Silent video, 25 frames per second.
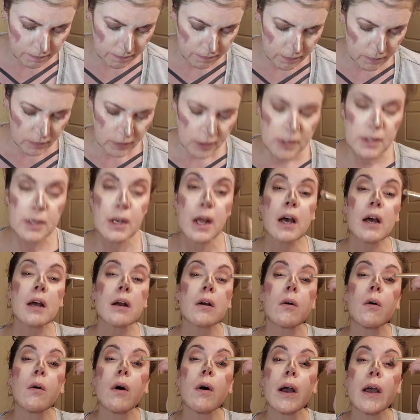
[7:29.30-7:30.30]
it's not
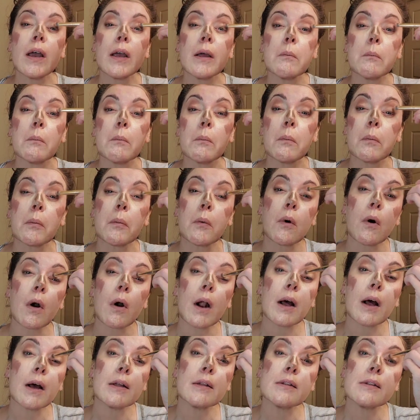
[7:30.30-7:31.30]
quite
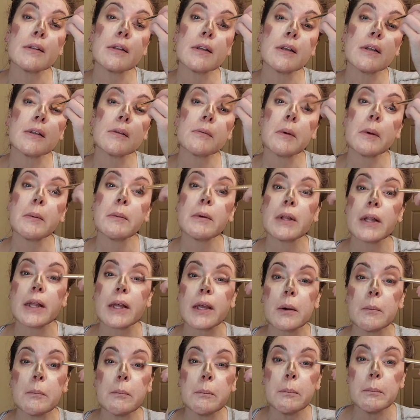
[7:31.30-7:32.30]
bronze. It's maybe like
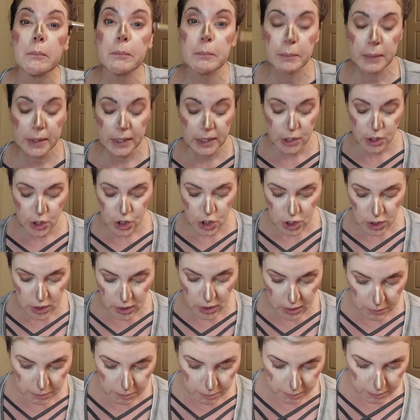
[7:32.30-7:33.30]
a
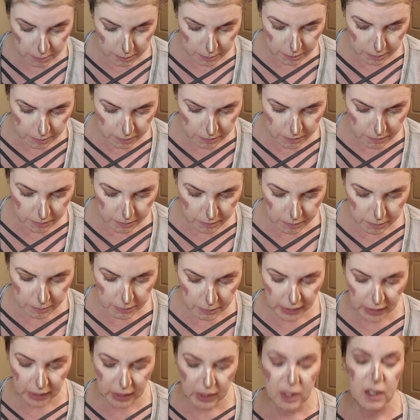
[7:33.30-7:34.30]
peachy
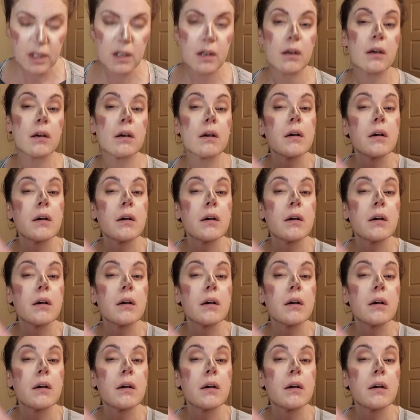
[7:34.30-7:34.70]
pink.